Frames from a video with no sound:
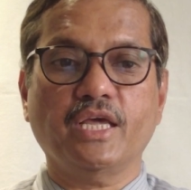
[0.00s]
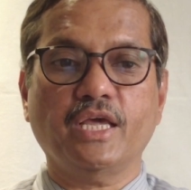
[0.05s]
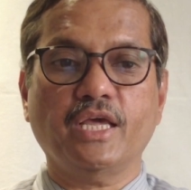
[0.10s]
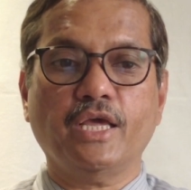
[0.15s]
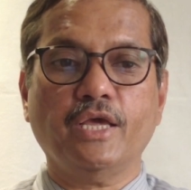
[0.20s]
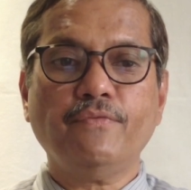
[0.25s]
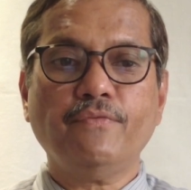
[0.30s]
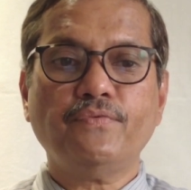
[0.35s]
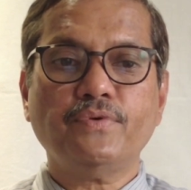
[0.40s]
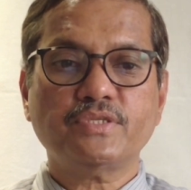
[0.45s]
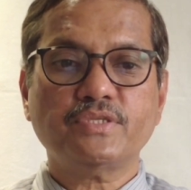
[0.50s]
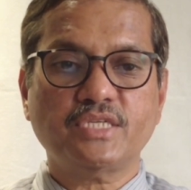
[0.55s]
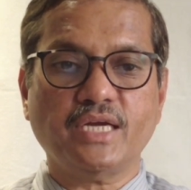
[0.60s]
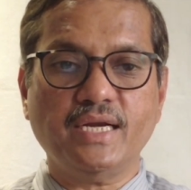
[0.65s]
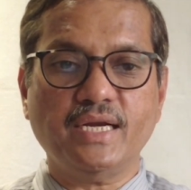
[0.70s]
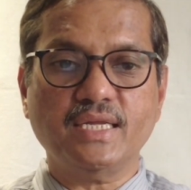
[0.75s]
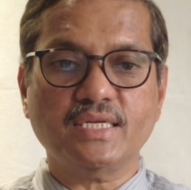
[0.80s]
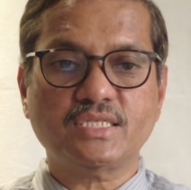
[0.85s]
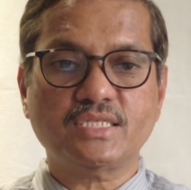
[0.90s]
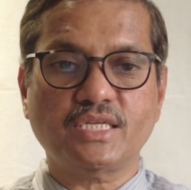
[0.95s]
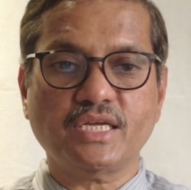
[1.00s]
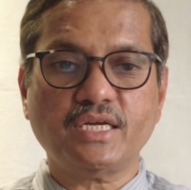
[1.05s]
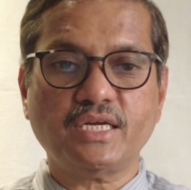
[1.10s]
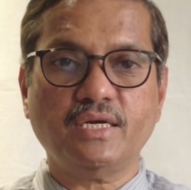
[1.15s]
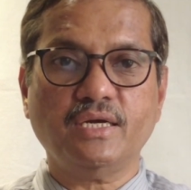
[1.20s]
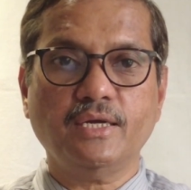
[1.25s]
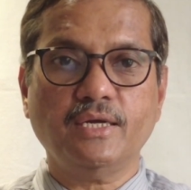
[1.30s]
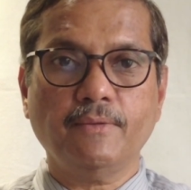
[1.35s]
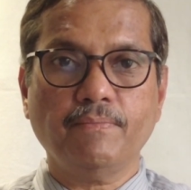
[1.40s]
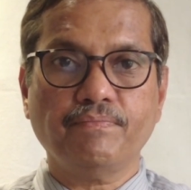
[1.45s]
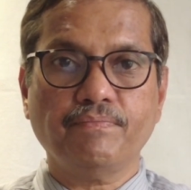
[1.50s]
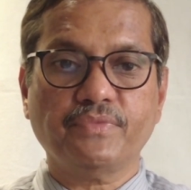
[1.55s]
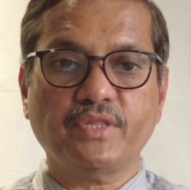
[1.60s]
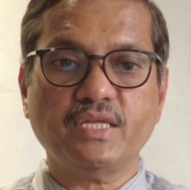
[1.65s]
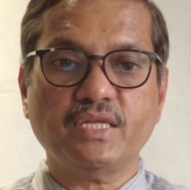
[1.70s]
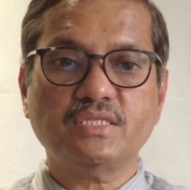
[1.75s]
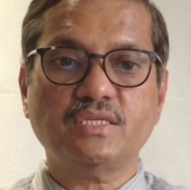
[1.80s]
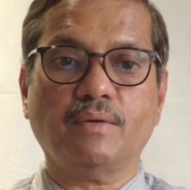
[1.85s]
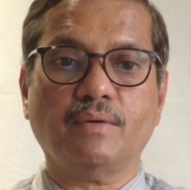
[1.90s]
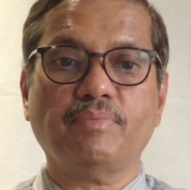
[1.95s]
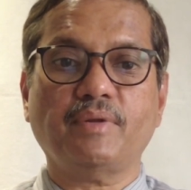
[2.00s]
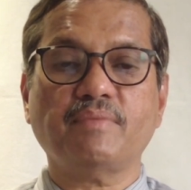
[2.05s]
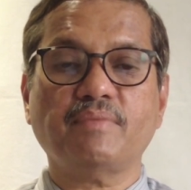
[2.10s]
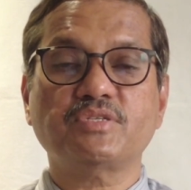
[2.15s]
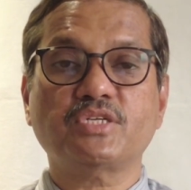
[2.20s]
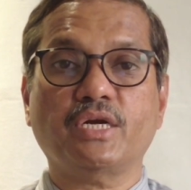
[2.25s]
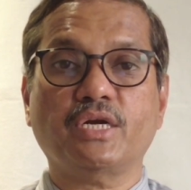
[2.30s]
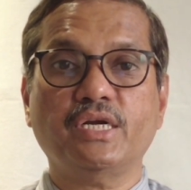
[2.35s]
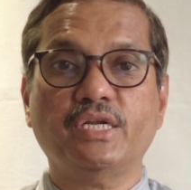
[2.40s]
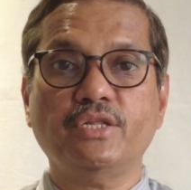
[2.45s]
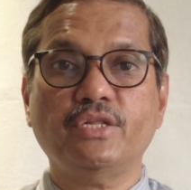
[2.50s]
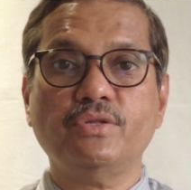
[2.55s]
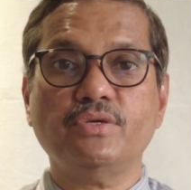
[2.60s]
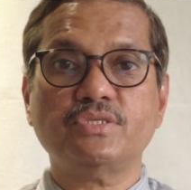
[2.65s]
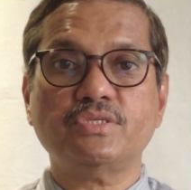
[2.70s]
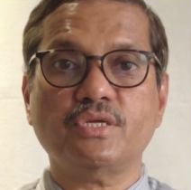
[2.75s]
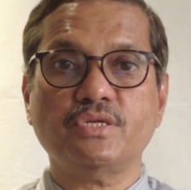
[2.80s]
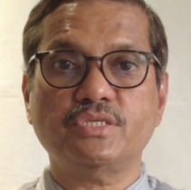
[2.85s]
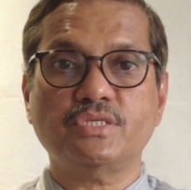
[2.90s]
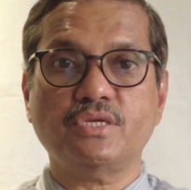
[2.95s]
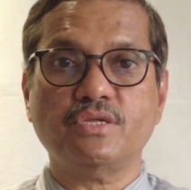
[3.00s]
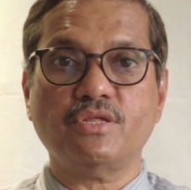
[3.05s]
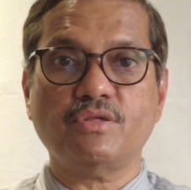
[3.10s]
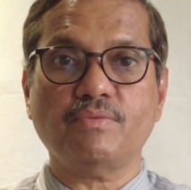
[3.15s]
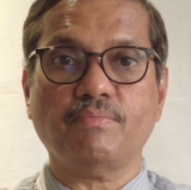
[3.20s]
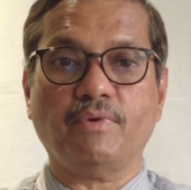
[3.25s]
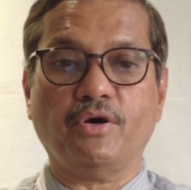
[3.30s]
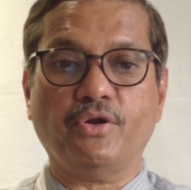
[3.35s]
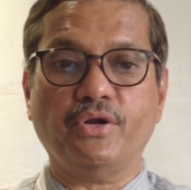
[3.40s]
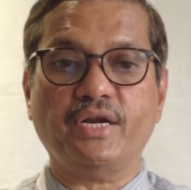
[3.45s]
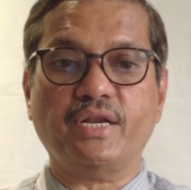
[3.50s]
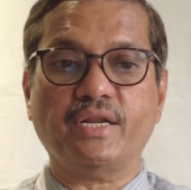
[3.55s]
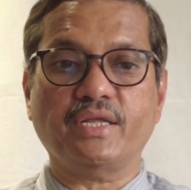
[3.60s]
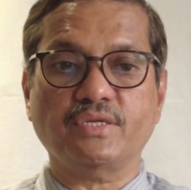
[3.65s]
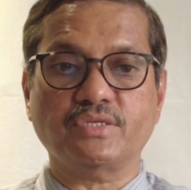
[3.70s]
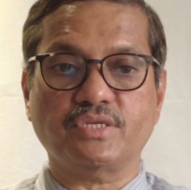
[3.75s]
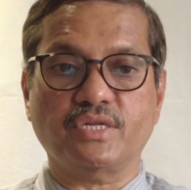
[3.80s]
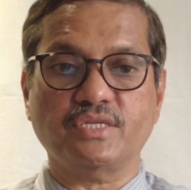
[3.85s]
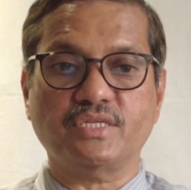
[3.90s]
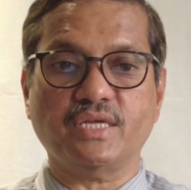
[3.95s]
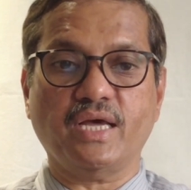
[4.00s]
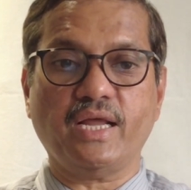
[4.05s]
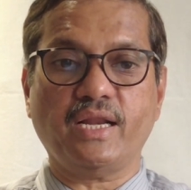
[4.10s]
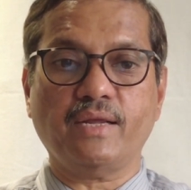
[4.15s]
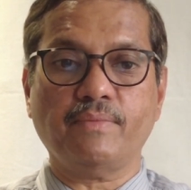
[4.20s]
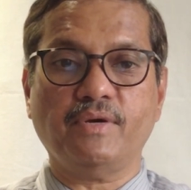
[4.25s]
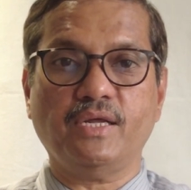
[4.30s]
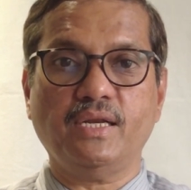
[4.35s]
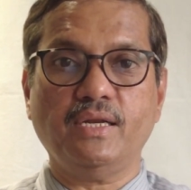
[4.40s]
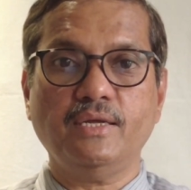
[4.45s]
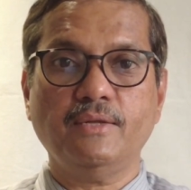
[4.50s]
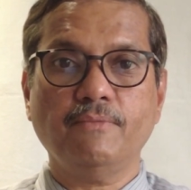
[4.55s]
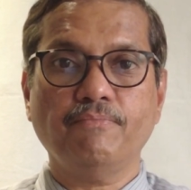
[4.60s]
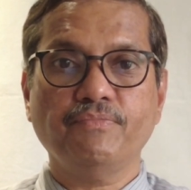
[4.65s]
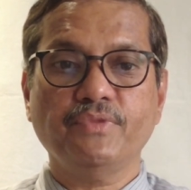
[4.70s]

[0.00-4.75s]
If child is sick, then sometimes continuous ECG monitoring is desirable.